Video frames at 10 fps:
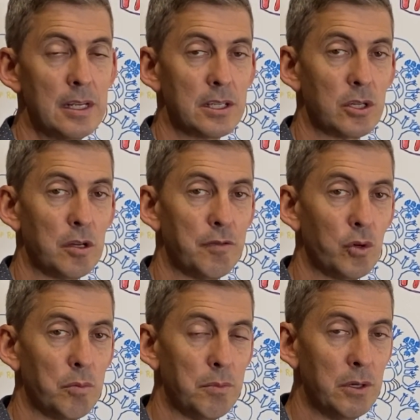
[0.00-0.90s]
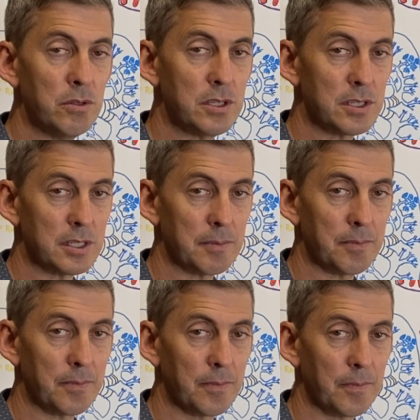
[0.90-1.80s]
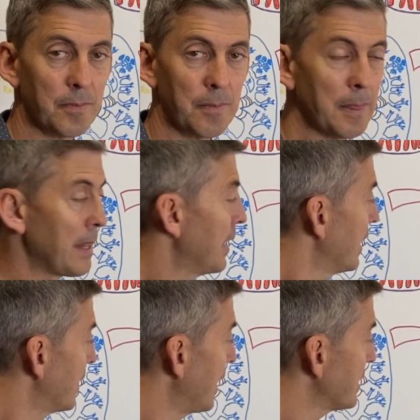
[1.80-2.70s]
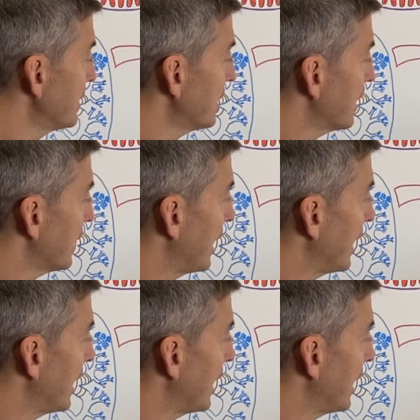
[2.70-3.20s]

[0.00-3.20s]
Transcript: So if your immune system doesn't